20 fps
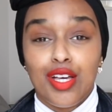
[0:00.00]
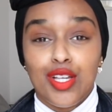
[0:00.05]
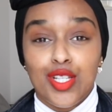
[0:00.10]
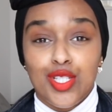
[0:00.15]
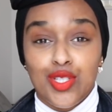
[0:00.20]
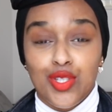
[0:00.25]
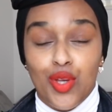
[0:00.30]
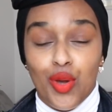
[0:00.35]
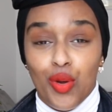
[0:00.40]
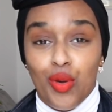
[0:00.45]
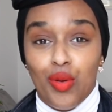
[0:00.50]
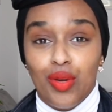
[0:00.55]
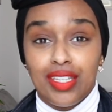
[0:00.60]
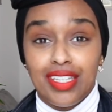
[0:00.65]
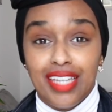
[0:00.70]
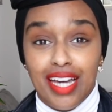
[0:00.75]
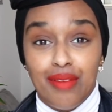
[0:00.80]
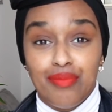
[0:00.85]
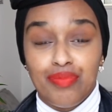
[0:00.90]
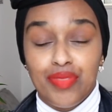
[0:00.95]
So
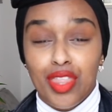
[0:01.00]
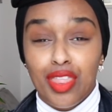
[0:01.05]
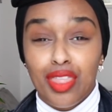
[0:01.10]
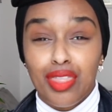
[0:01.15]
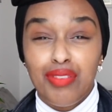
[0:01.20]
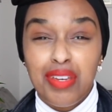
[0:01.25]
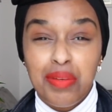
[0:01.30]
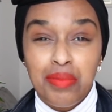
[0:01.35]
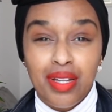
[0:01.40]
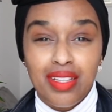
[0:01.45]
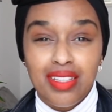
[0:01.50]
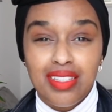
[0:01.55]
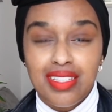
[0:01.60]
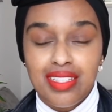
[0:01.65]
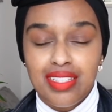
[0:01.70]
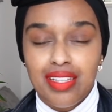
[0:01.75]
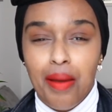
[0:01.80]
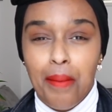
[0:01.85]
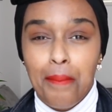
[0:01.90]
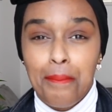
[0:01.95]
yeah, 3
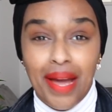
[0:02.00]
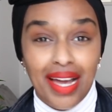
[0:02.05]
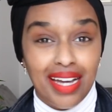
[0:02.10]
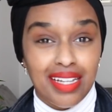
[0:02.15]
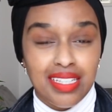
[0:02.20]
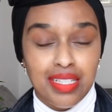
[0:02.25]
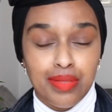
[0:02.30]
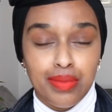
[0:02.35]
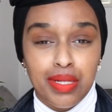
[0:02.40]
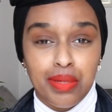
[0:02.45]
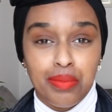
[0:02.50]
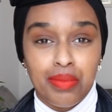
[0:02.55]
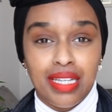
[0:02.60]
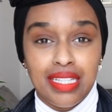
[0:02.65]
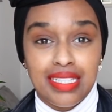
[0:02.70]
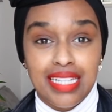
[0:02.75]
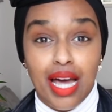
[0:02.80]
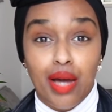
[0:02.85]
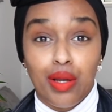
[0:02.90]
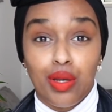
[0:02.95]
months maximum
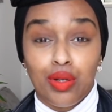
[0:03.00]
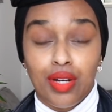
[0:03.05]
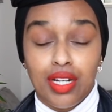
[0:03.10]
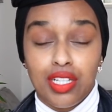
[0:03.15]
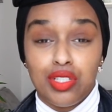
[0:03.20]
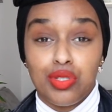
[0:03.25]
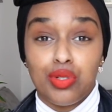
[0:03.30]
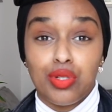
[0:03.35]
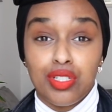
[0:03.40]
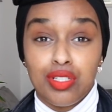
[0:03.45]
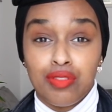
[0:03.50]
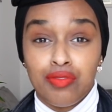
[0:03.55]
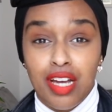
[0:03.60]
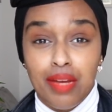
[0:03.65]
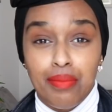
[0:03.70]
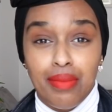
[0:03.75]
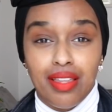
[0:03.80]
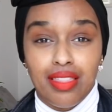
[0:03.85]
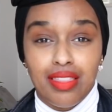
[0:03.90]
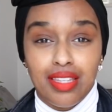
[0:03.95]
is how long I took to
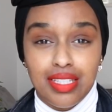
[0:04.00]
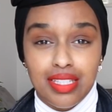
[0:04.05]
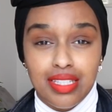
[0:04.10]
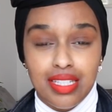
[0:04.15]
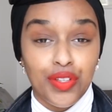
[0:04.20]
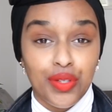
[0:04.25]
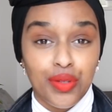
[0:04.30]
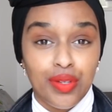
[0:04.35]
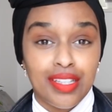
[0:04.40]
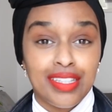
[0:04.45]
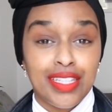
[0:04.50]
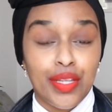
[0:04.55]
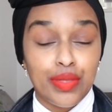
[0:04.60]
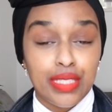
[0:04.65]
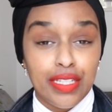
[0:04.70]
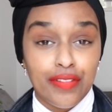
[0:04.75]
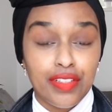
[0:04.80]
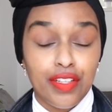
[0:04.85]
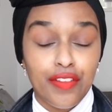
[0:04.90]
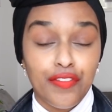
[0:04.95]
write my thesis. There were
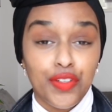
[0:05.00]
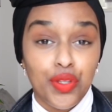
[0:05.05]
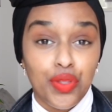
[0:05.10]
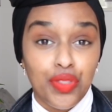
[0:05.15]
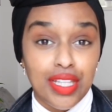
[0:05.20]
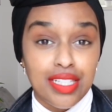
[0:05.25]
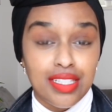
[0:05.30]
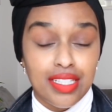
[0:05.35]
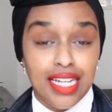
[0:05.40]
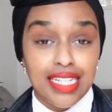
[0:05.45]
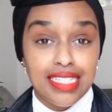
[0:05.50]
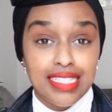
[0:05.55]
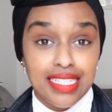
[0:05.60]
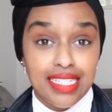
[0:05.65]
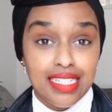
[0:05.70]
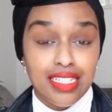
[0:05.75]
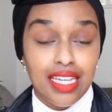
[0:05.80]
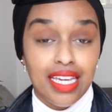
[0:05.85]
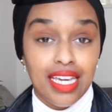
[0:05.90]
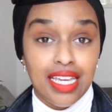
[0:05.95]
definitely a few things that I
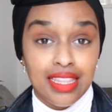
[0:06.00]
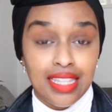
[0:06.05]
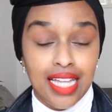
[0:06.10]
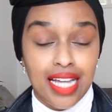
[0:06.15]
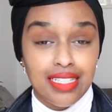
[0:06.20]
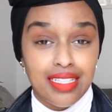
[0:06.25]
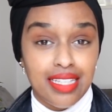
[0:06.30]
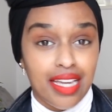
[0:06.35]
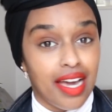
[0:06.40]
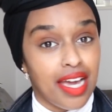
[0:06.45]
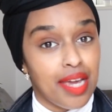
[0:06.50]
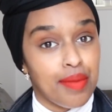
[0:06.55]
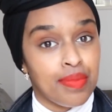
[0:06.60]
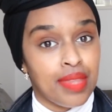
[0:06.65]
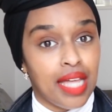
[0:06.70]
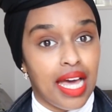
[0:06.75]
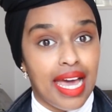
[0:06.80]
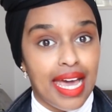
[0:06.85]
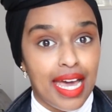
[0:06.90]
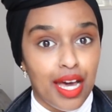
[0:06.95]
did in that time
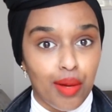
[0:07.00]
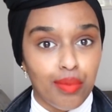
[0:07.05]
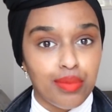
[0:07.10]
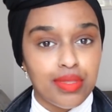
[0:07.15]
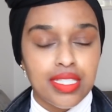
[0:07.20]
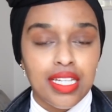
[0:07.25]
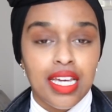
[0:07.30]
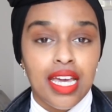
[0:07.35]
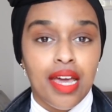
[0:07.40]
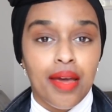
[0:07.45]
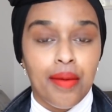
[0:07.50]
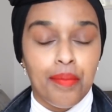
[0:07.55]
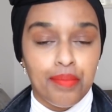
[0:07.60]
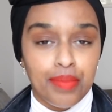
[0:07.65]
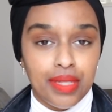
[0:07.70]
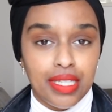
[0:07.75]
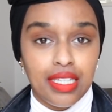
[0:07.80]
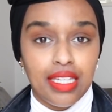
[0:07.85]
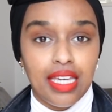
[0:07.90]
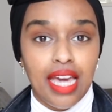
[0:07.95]
that helped
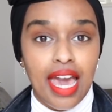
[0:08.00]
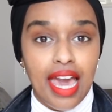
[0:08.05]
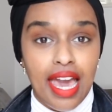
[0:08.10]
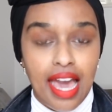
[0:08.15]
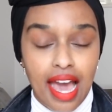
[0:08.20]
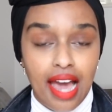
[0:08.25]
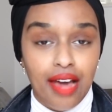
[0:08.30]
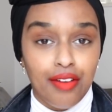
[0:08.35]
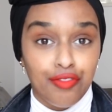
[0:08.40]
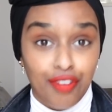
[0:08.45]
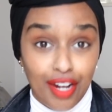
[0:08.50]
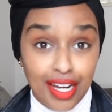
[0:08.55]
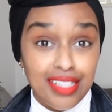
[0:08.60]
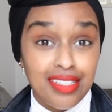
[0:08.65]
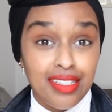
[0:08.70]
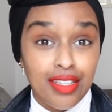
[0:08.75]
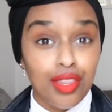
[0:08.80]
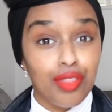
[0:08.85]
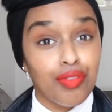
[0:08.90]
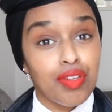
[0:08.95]
me
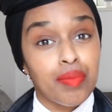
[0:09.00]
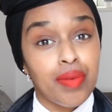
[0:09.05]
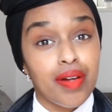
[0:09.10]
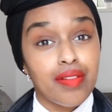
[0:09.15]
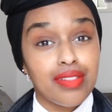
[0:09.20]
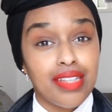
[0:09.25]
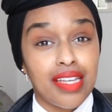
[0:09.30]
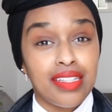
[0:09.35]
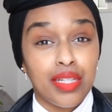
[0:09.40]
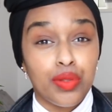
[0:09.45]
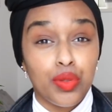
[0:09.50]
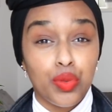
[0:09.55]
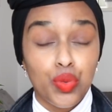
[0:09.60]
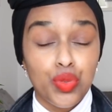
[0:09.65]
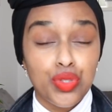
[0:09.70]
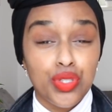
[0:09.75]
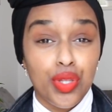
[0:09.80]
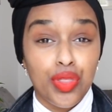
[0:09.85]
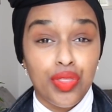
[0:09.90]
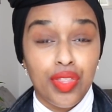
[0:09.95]
write in 3 months, and there were
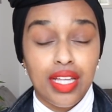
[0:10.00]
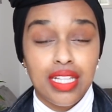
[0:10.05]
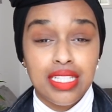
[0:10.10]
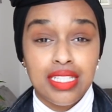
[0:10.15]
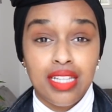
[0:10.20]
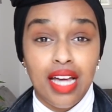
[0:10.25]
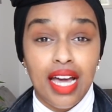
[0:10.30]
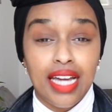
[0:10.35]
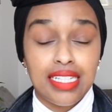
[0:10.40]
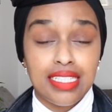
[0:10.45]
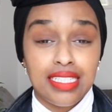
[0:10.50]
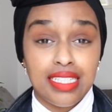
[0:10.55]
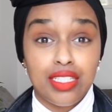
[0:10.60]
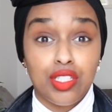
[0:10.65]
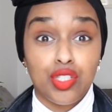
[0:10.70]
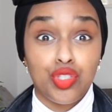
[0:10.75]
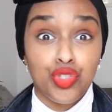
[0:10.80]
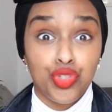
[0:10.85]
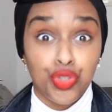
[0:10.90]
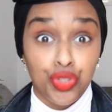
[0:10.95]
also things that I
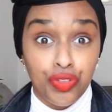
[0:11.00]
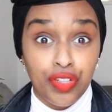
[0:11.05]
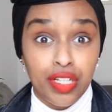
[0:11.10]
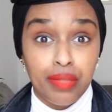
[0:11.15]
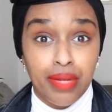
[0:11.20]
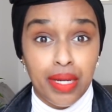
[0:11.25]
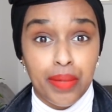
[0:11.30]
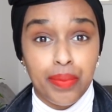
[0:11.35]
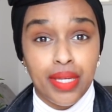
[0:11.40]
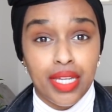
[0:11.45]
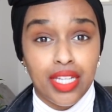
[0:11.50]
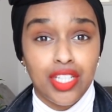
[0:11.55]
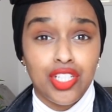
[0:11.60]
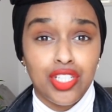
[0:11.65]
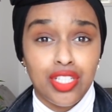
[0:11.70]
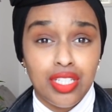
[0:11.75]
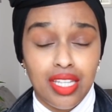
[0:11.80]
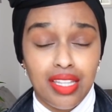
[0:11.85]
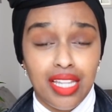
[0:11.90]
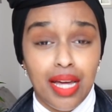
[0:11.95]
did during my
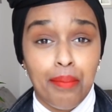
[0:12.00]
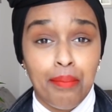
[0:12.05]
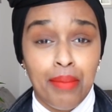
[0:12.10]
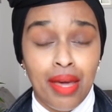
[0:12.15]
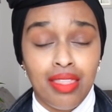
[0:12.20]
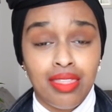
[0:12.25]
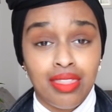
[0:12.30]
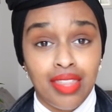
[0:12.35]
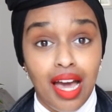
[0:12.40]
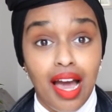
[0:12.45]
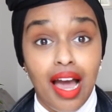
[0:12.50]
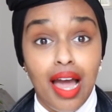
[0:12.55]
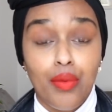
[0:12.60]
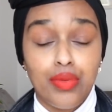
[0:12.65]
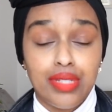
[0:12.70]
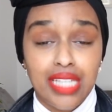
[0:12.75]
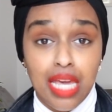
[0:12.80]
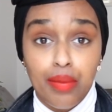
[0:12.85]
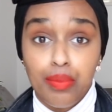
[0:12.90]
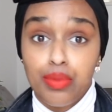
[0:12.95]
PhD that meant that I
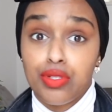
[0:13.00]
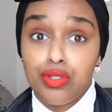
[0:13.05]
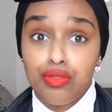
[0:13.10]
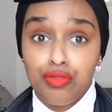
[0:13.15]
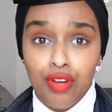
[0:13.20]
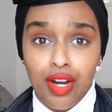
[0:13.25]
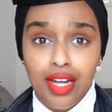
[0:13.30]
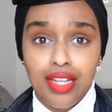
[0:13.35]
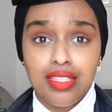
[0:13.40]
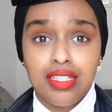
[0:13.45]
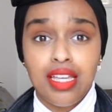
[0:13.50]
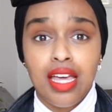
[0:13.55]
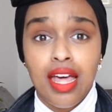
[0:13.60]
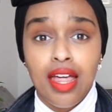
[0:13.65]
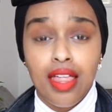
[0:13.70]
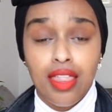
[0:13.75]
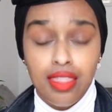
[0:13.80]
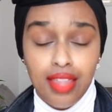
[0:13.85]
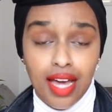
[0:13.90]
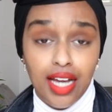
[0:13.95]
was able to write
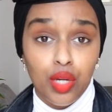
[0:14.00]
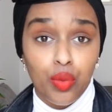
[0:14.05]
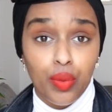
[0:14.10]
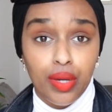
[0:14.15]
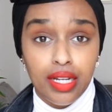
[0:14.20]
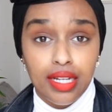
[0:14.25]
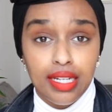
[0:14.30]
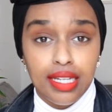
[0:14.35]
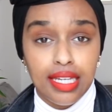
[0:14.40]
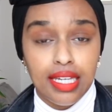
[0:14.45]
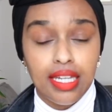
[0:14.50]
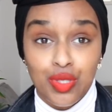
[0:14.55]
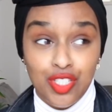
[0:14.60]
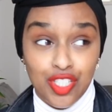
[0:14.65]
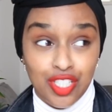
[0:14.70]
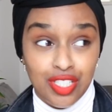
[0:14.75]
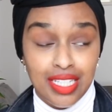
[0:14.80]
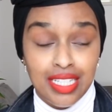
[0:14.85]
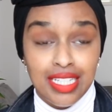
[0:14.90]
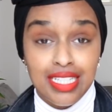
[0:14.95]
that quickly.
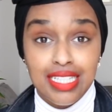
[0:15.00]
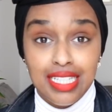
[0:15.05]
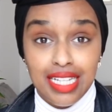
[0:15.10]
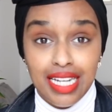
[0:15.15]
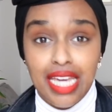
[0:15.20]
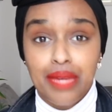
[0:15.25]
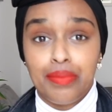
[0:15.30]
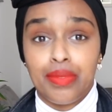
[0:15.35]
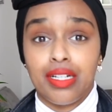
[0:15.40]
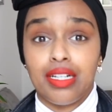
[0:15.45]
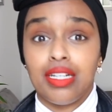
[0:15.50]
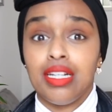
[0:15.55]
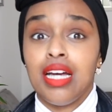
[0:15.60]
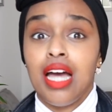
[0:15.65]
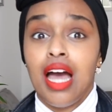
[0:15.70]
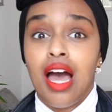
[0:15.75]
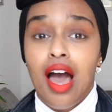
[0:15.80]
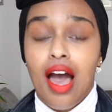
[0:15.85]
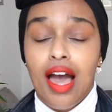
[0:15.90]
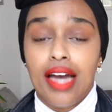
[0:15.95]
Just a disclaimer,
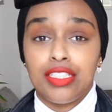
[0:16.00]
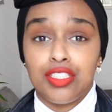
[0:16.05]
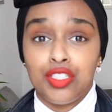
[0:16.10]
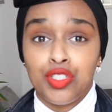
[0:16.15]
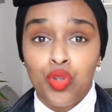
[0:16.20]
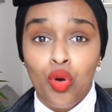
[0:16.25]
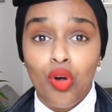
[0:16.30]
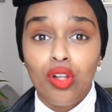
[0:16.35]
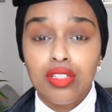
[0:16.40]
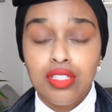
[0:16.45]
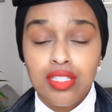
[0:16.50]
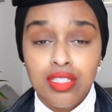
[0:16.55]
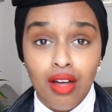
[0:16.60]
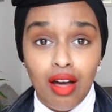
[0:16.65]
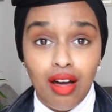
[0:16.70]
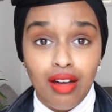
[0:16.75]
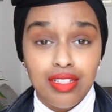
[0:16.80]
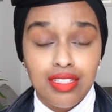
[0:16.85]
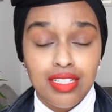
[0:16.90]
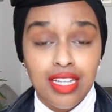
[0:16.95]
I did not
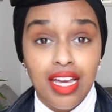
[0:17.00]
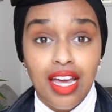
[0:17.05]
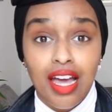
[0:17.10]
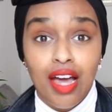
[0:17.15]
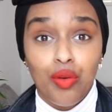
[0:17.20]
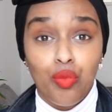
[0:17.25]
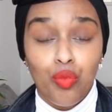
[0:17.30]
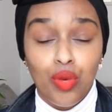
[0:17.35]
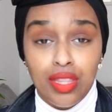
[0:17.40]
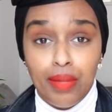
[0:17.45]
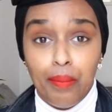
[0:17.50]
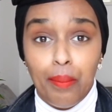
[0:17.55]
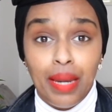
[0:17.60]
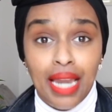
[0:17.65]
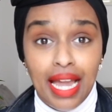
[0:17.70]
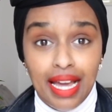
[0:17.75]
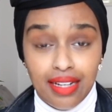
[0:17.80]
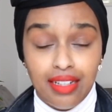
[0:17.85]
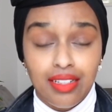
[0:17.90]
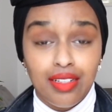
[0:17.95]
start with a
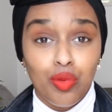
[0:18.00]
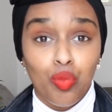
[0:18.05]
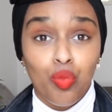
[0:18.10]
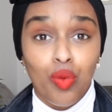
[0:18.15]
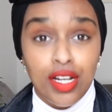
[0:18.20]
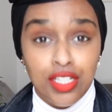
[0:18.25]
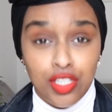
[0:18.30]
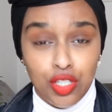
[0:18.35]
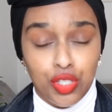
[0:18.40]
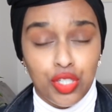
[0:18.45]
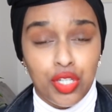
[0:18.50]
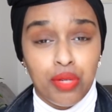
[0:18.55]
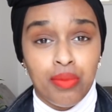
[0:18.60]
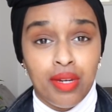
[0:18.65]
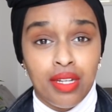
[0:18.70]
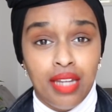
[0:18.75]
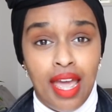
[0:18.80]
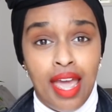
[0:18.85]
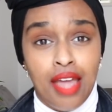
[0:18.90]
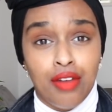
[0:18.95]
blank Word
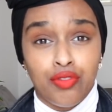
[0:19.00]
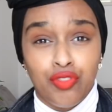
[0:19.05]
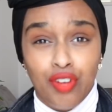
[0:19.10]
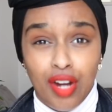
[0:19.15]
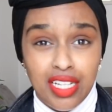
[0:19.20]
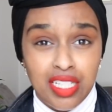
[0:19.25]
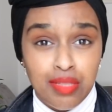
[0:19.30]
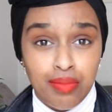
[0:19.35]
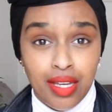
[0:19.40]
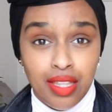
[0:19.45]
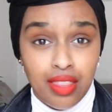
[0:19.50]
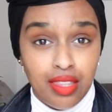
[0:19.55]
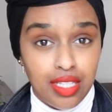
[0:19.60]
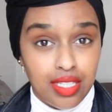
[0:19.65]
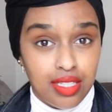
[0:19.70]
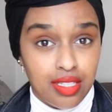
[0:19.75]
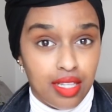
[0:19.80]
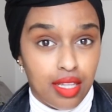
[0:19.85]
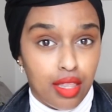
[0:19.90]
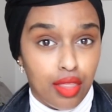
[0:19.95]
document and write my
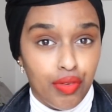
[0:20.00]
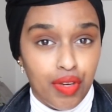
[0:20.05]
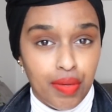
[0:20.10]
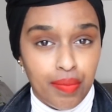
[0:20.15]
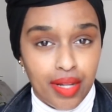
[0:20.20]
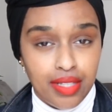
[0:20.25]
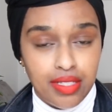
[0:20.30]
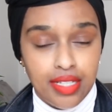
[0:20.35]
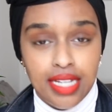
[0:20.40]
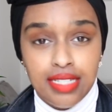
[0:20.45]
thesis in 3 months.